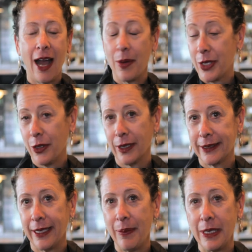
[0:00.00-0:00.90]
I was
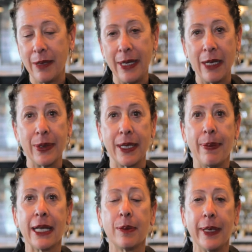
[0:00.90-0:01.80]
hooked. I mean, to me, it was the
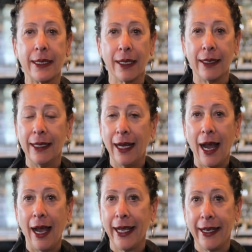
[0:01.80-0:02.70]
best pizza
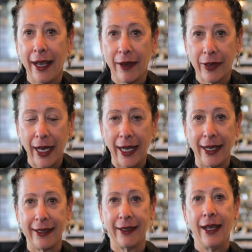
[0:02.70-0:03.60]
I had ever
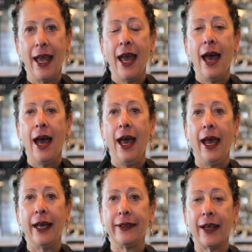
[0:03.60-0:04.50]
had.
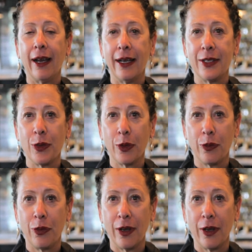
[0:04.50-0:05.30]
And I sort of